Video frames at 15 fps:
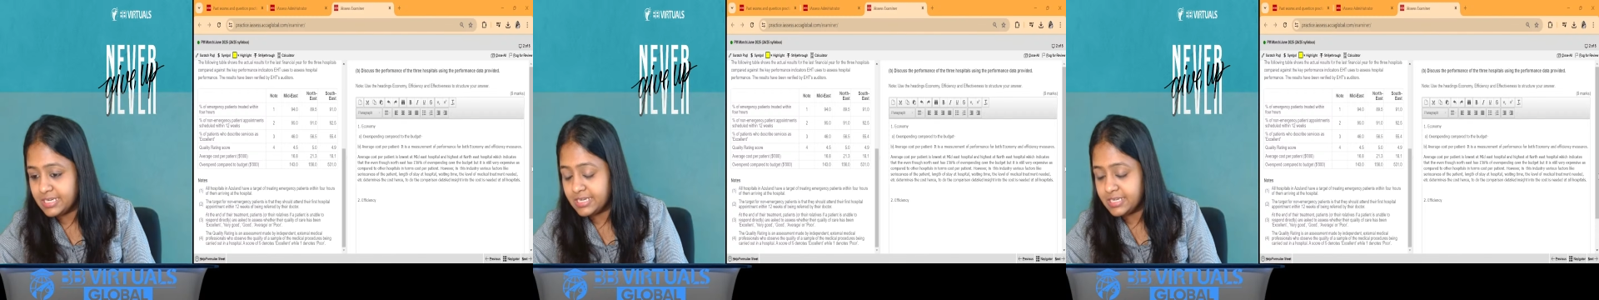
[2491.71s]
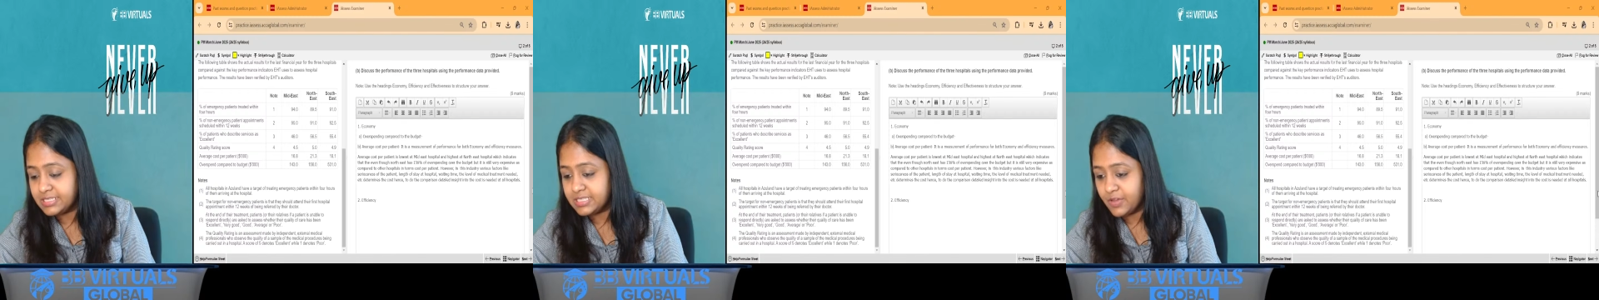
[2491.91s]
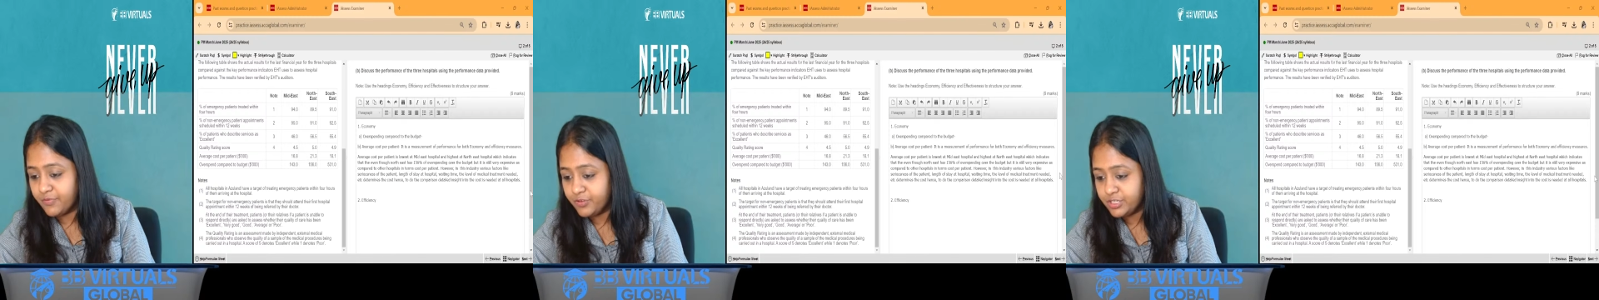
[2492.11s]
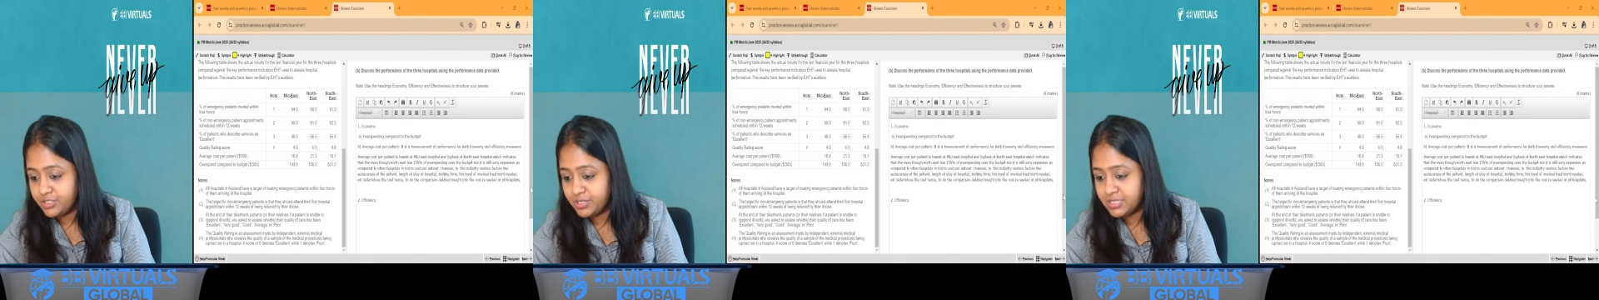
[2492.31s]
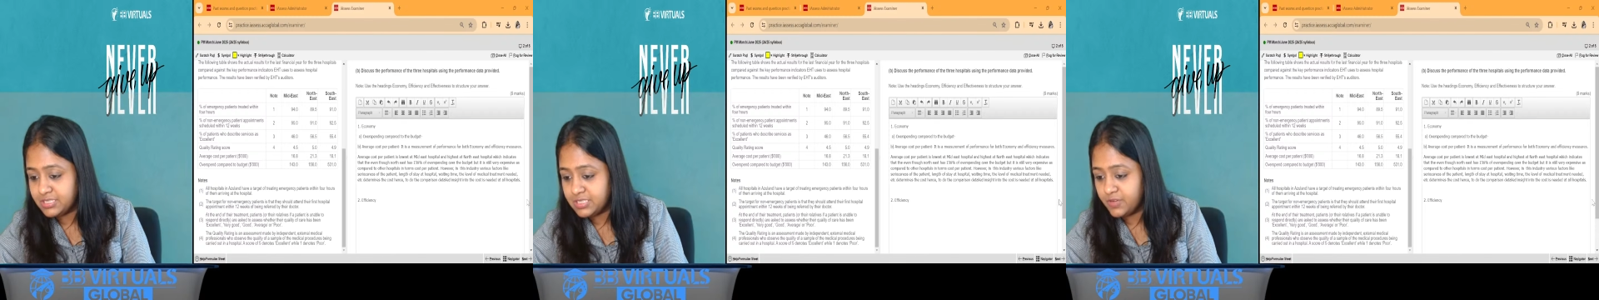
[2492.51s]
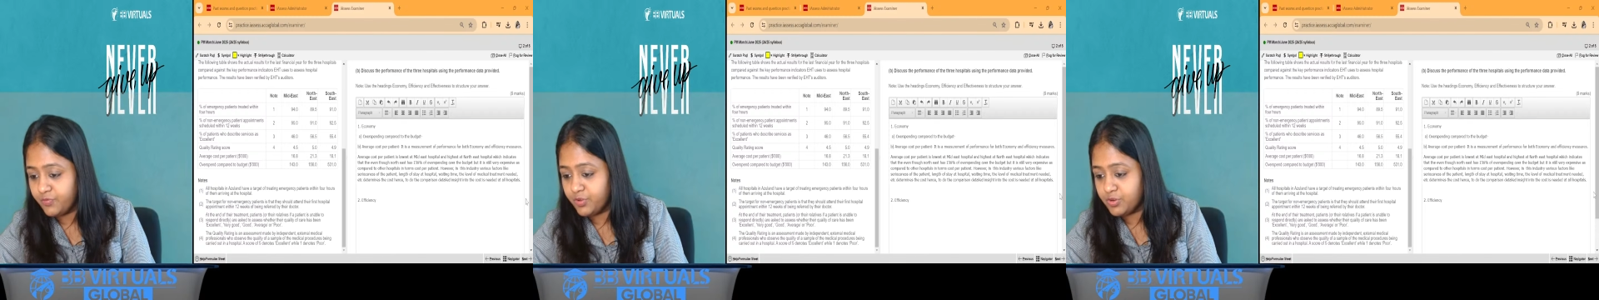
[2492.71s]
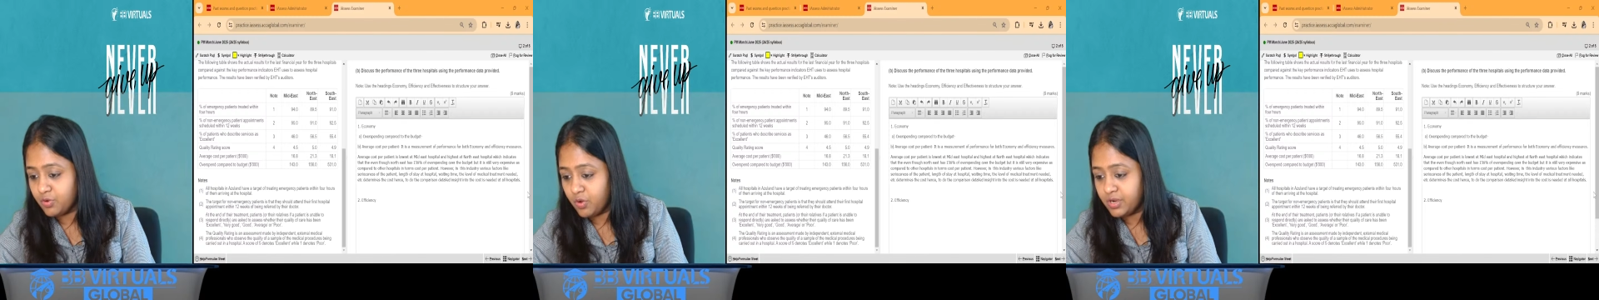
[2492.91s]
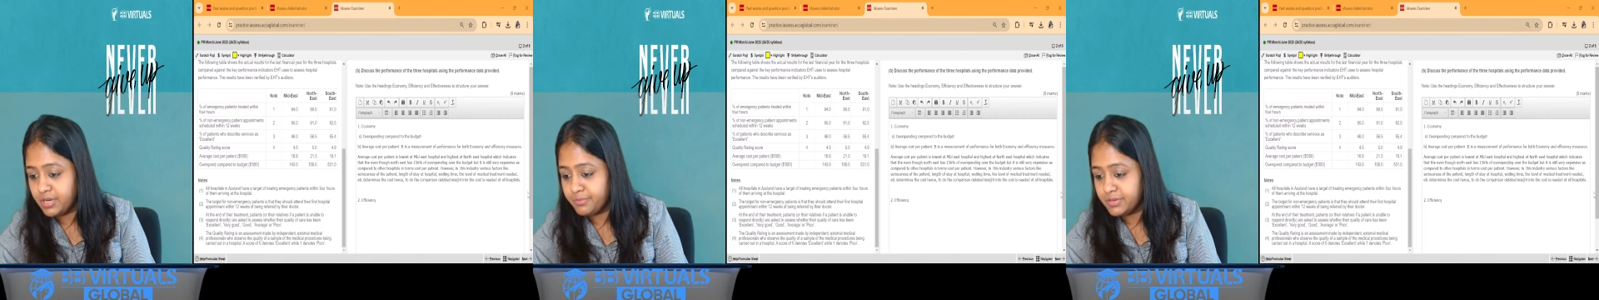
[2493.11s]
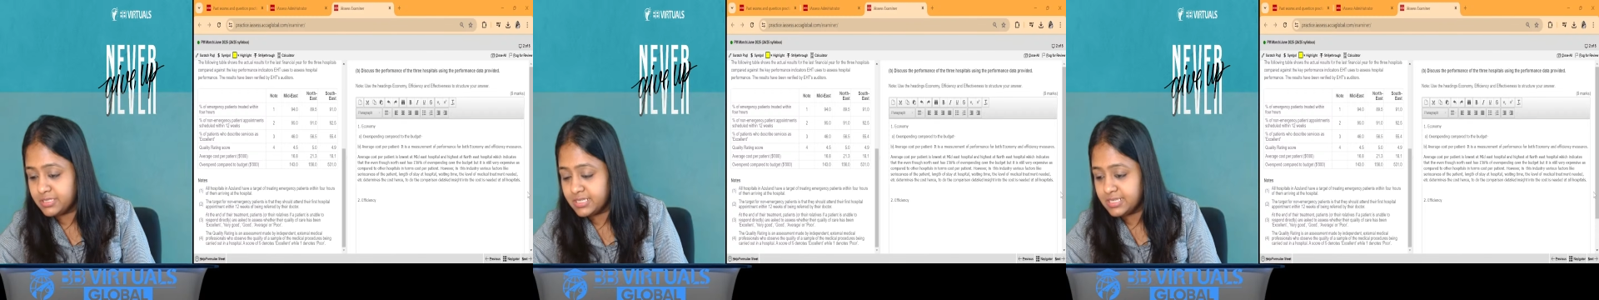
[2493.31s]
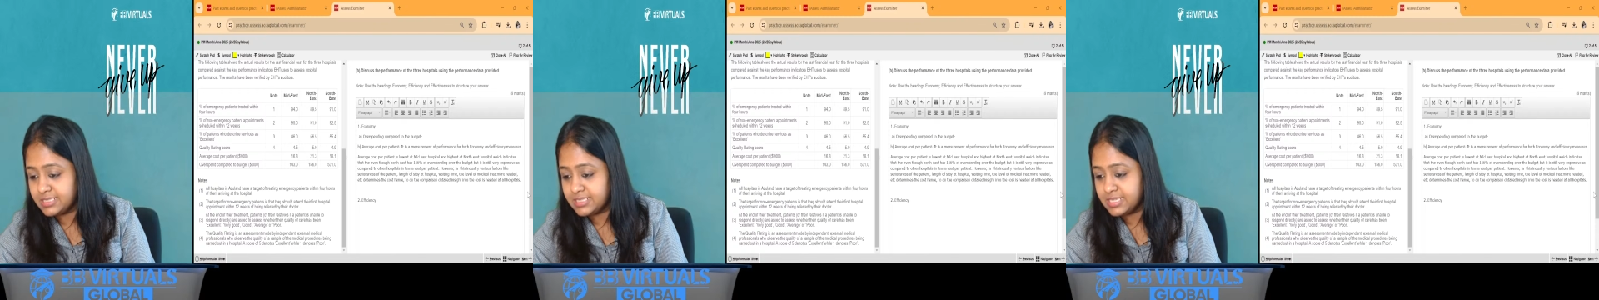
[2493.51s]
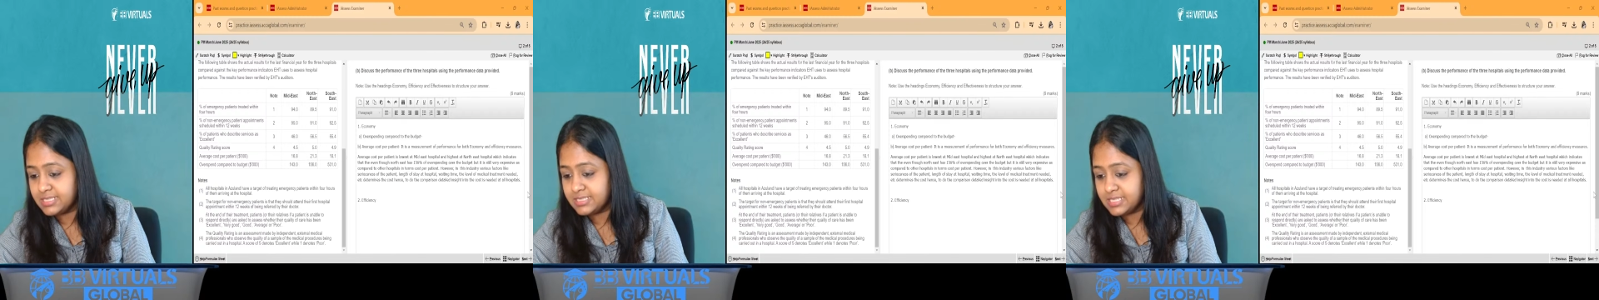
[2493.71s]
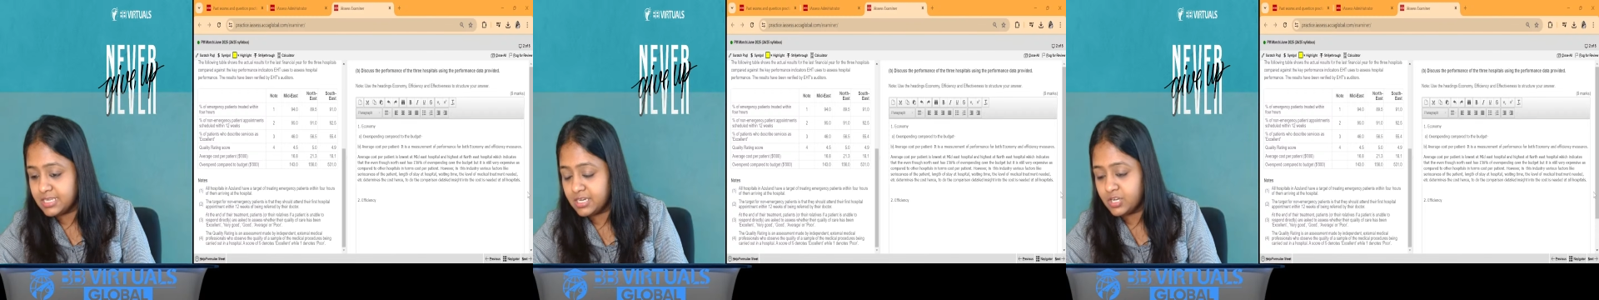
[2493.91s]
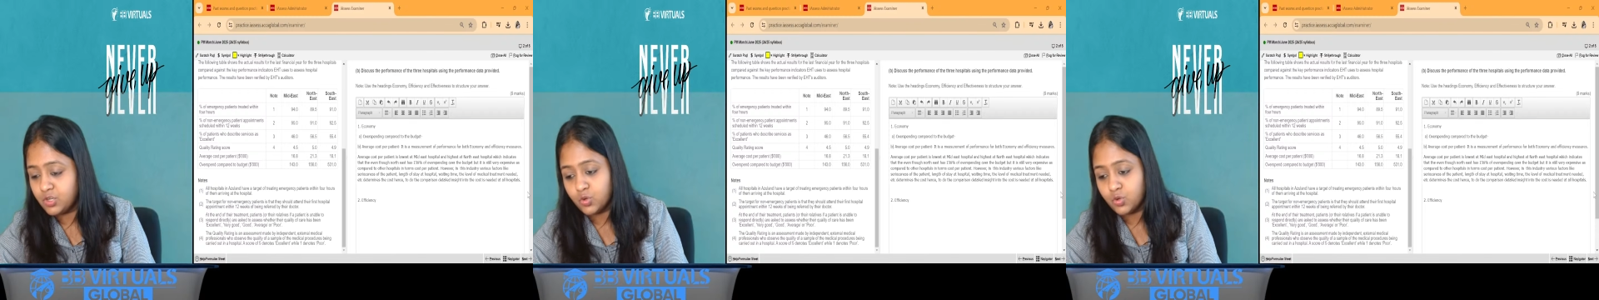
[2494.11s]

It is efficiency for non-emergency is needed